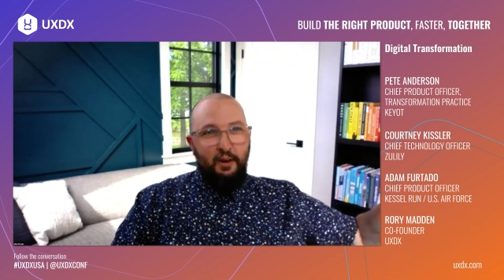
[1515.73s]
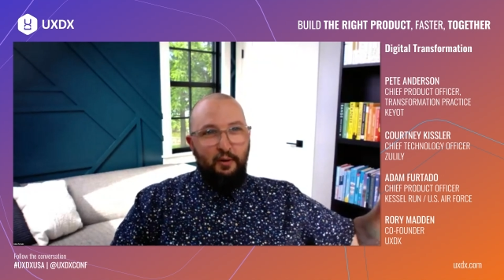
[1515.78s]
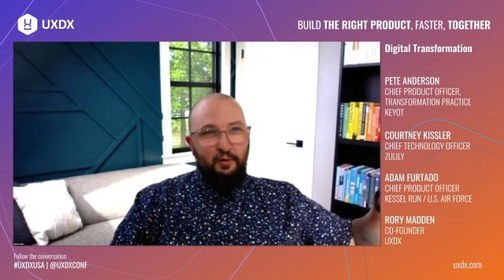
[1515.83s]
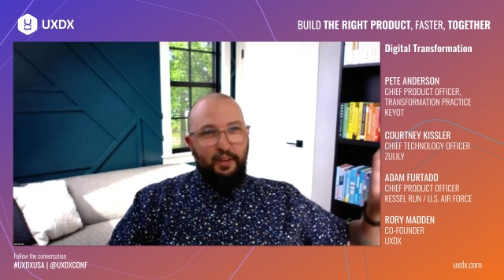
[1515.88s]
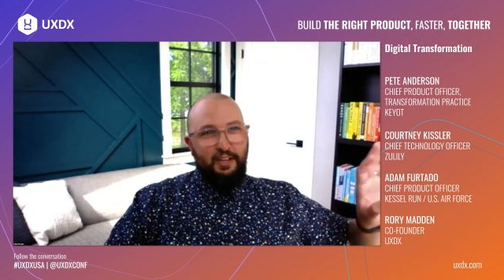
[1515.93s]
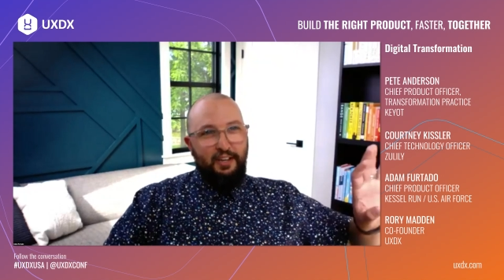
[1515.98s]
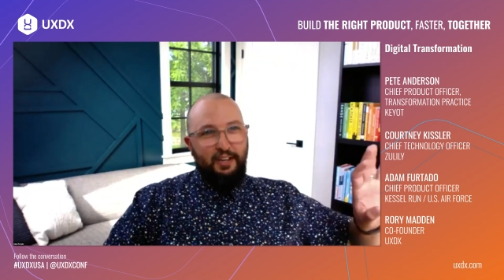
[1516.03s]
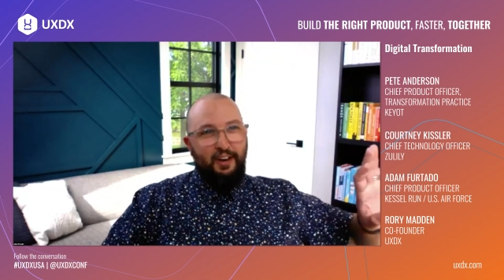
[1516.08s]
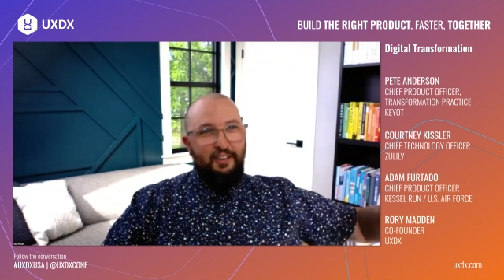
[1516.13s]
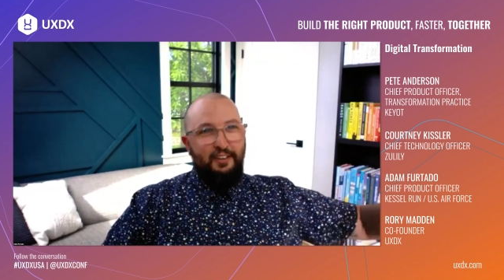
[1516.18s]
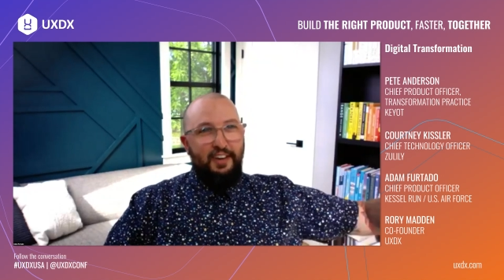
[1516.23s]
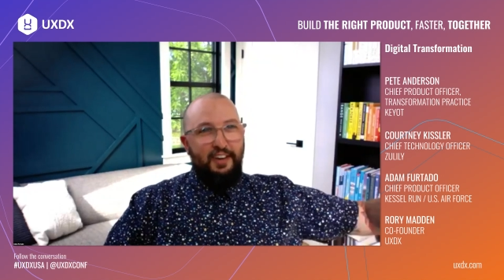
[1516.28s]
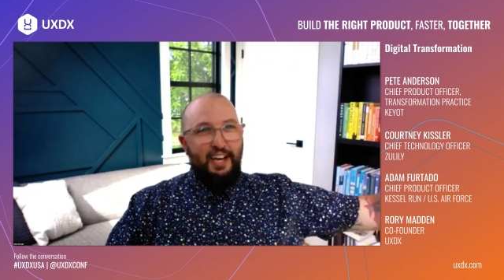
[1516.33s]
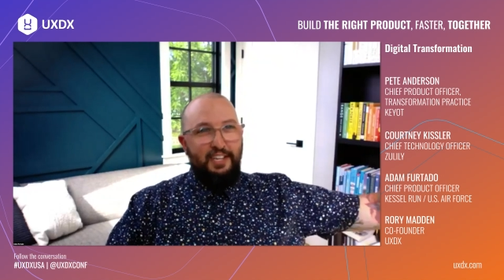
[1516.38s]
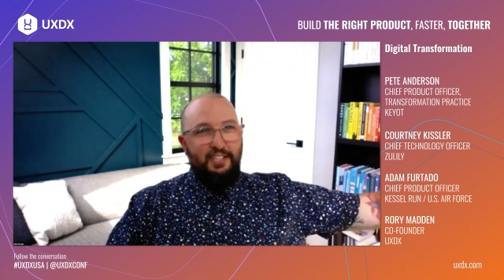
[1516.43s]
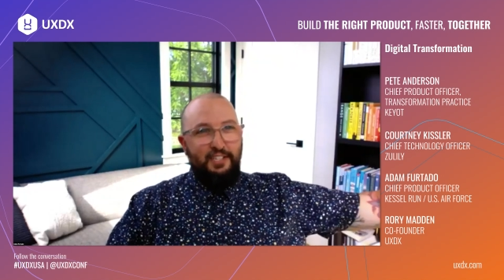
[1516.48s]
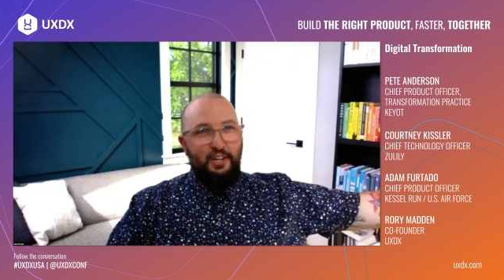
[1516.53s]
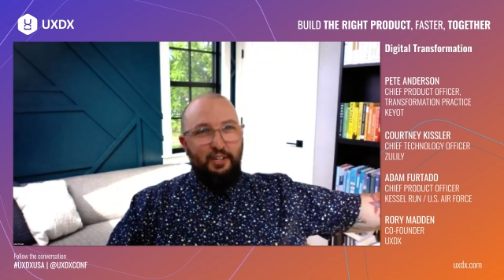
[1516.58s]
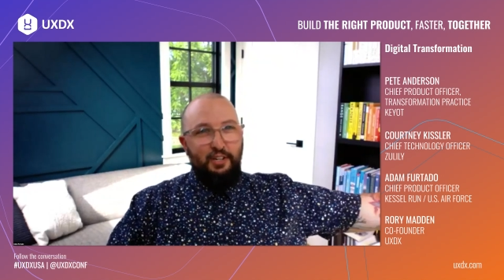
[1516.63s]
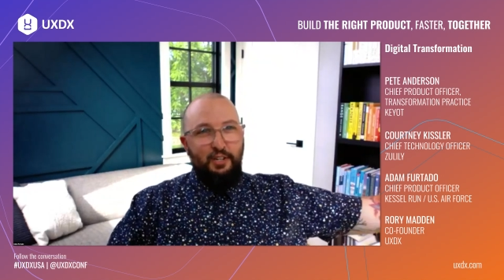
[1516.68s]
Like, oh, you
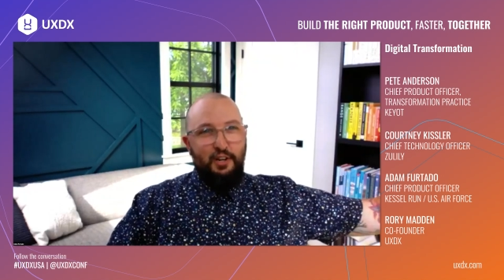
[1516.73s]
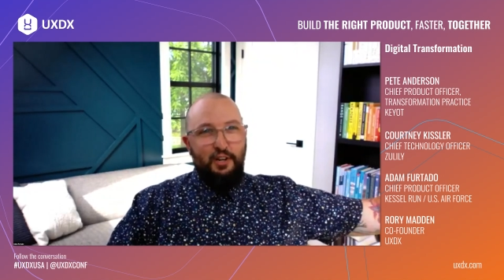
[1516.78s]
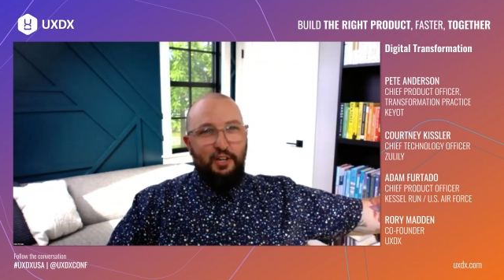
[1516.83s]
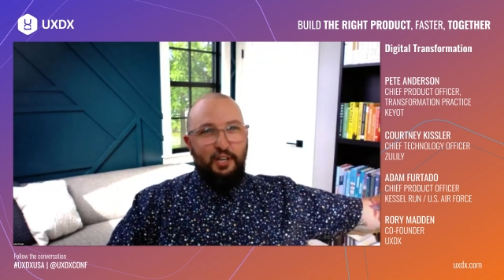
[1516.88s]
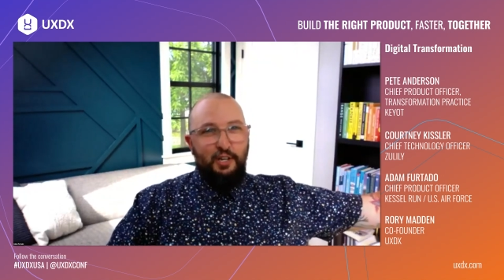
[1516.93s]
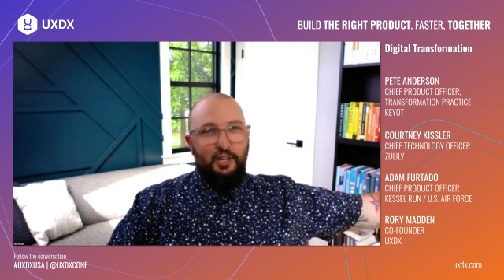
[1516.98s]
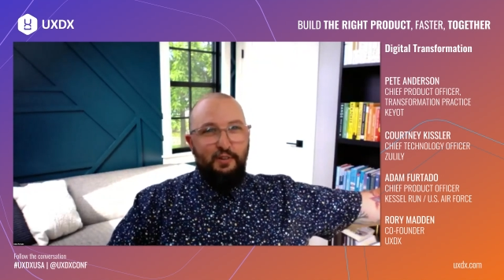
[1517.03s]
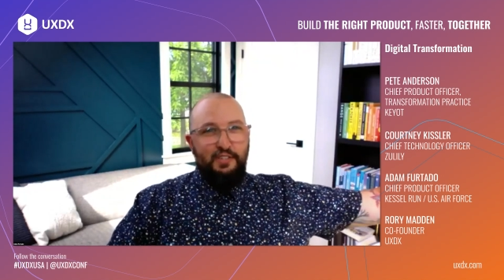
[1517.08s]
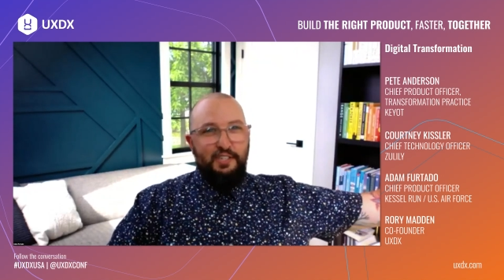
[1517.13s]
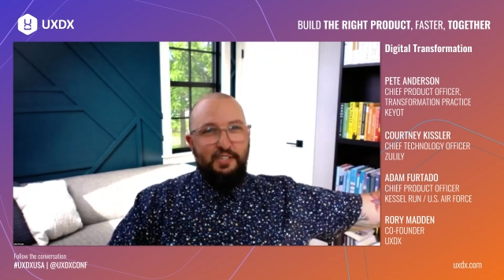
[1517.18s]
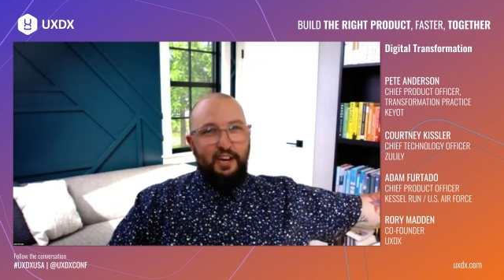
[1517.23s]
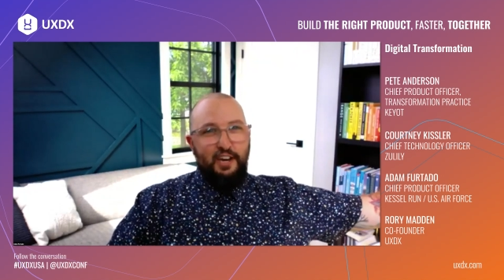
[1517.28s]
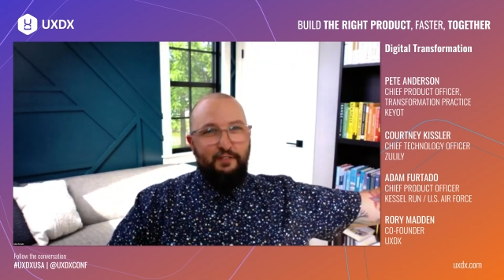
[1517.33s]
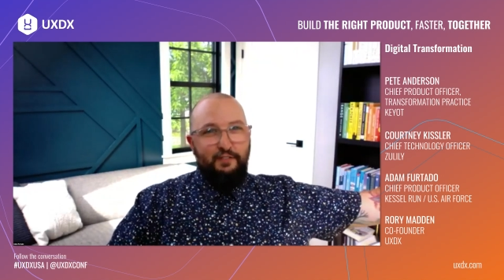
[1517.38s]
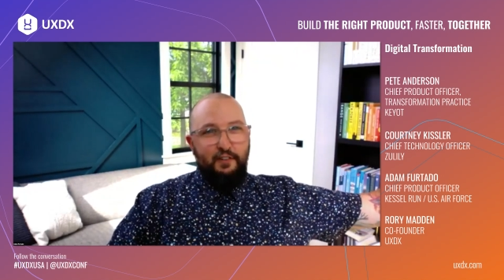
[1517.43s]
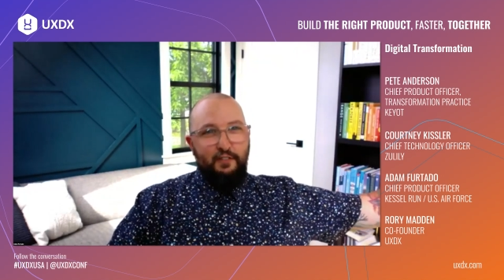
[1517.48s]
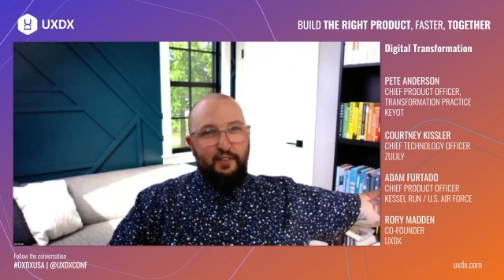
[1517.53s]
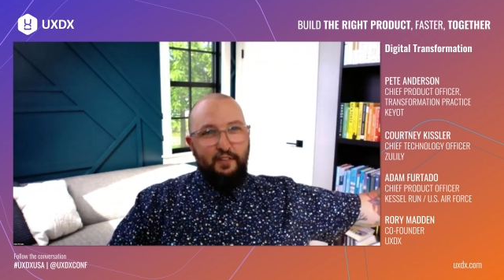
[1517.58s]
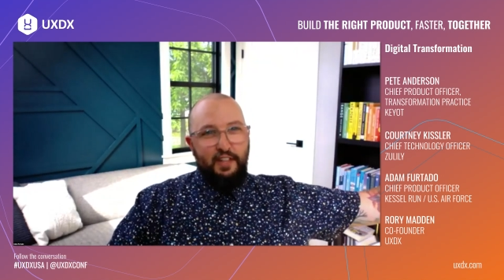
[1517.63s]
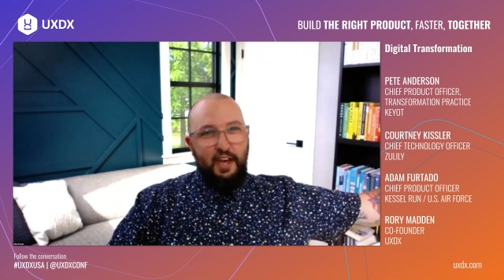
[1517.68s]
guys go do your cute stuff
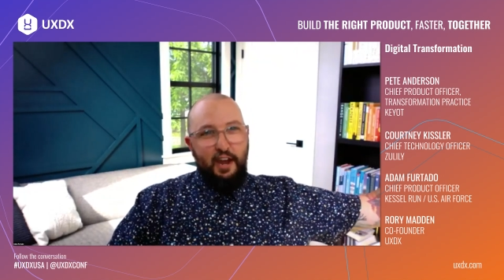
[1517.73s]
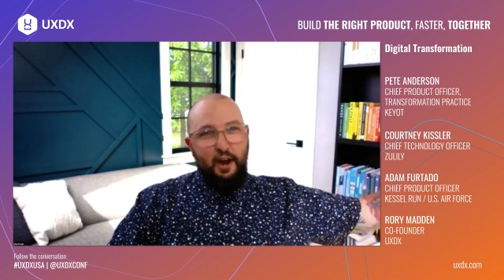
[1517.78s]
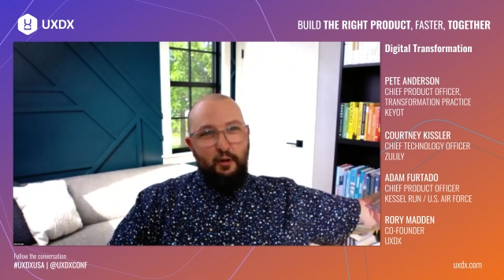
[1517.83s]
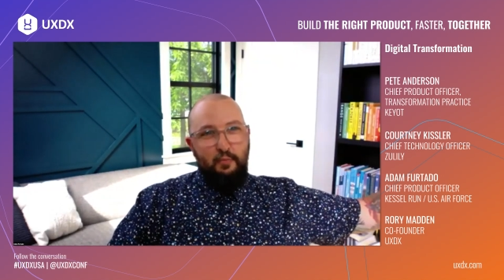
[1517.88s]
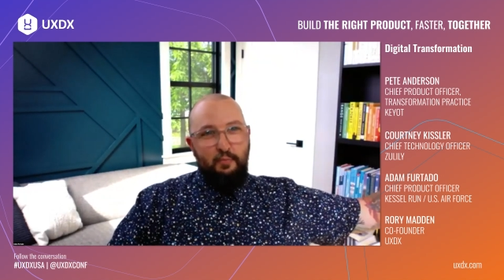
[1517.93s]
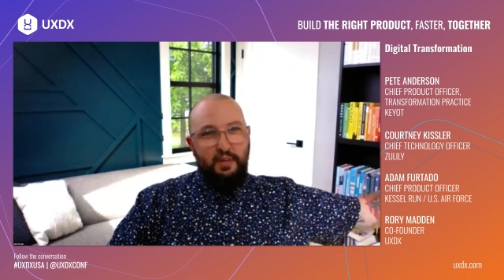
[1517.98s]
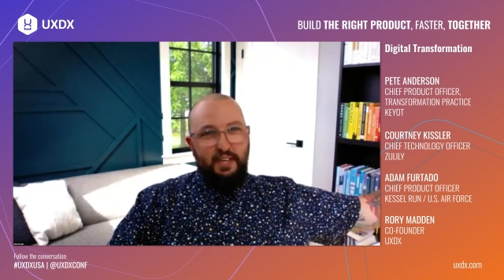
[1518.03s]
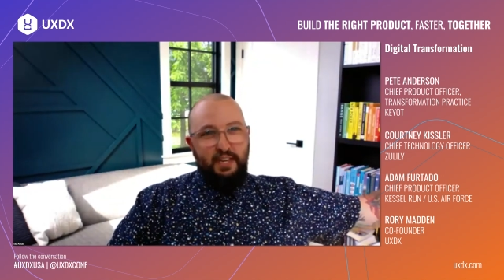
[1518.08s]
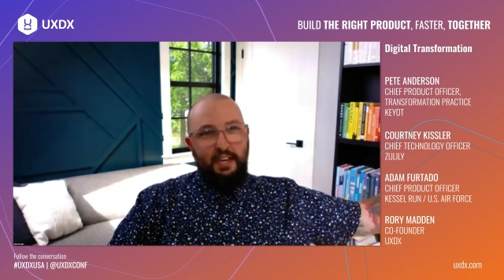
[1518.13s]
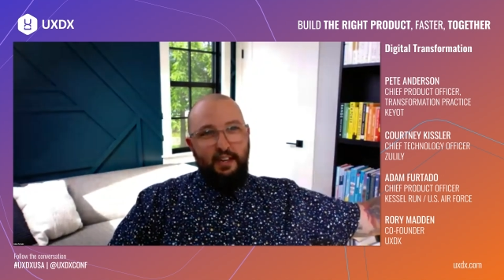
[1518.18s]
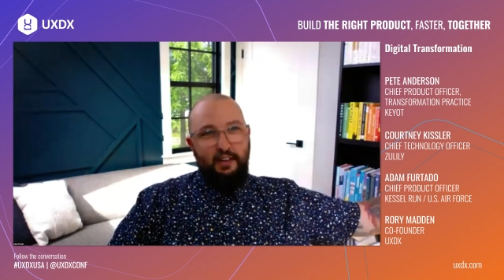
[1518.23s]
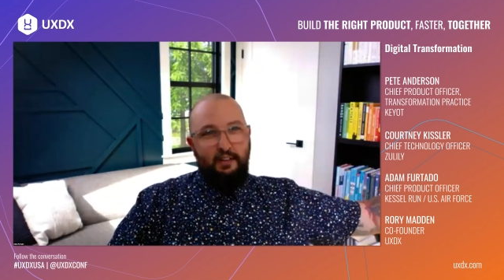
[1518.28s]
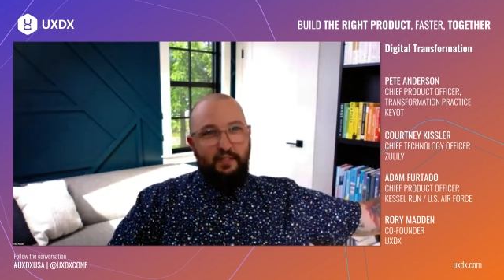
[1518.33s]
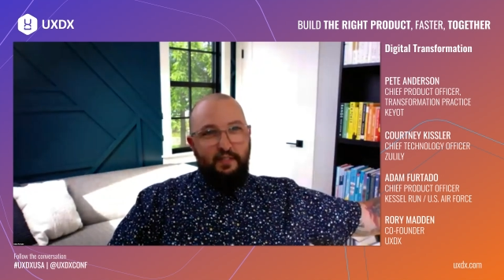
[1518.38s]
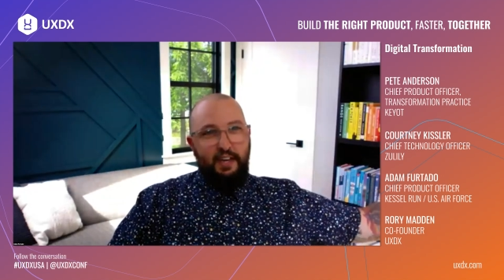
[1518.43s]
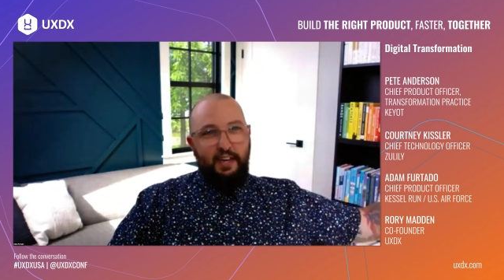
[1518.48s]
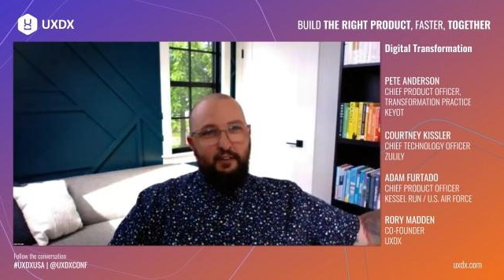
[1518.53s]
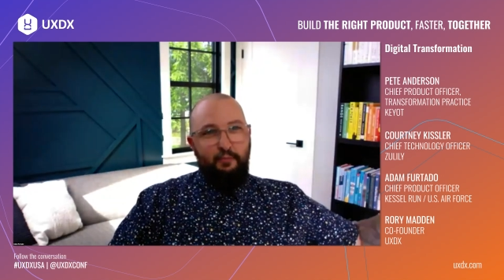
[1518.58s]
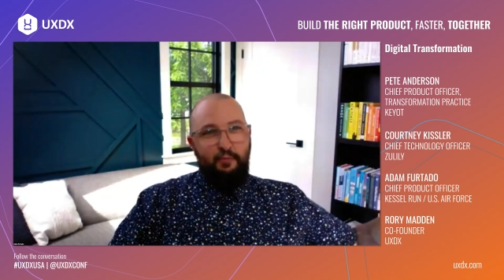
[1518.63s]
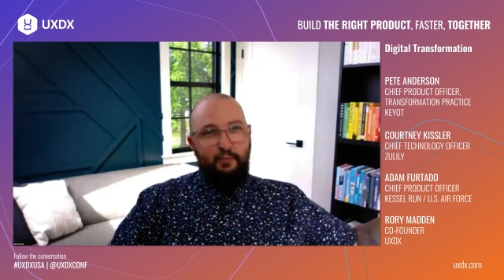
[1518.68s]
over there and be
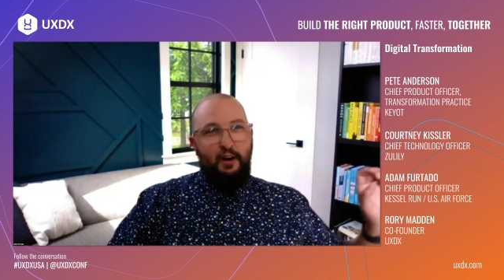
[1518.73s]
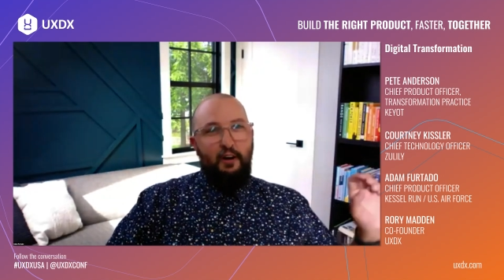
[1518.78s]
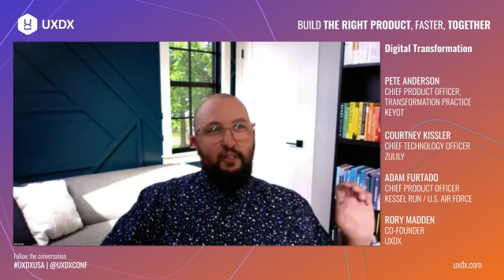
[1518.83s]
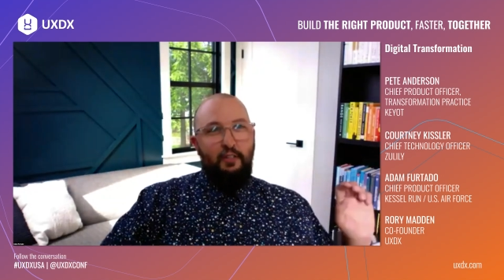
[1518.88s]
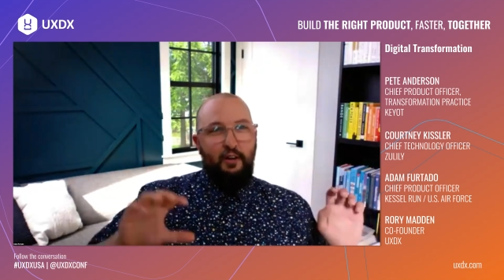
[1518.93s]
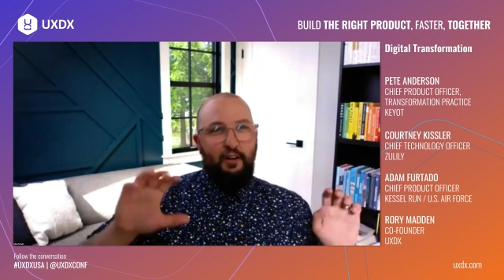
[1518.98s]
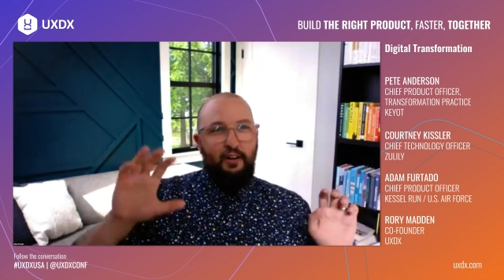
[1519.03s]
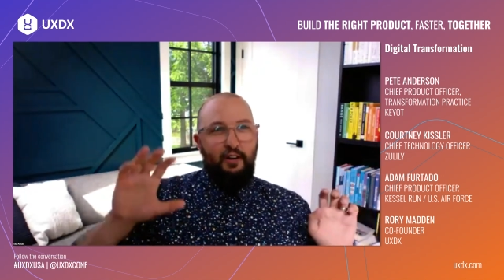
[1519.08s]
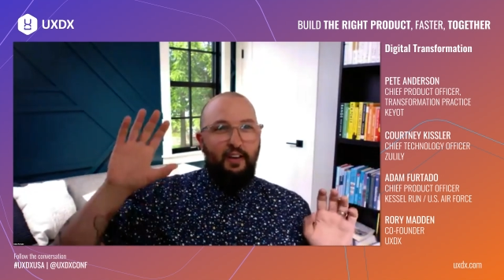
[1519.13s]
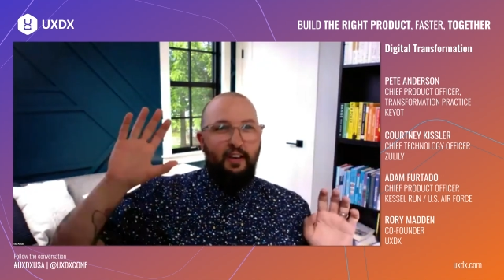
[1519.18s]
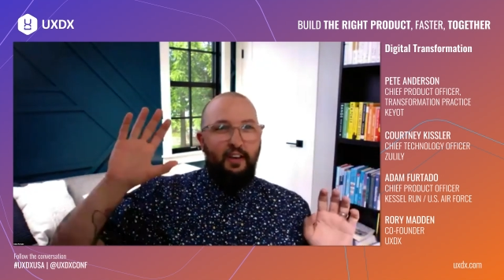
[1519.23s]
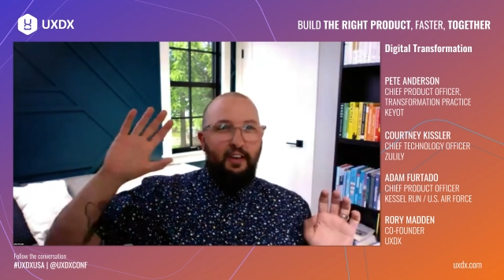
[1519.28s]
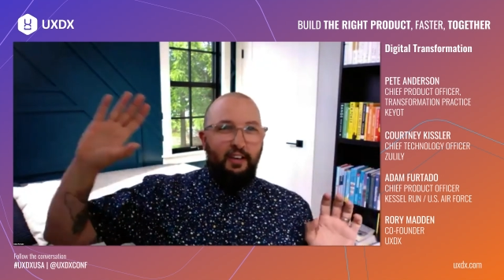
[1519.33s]
innovative, but all the,